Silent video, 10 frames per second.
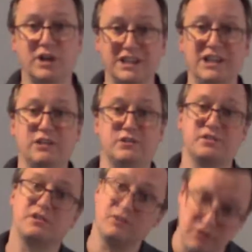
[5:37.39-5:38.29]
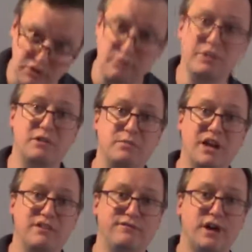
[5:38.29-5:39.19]
alleles contributed by
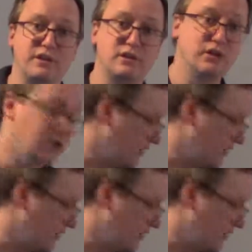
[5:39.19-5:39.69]
the father.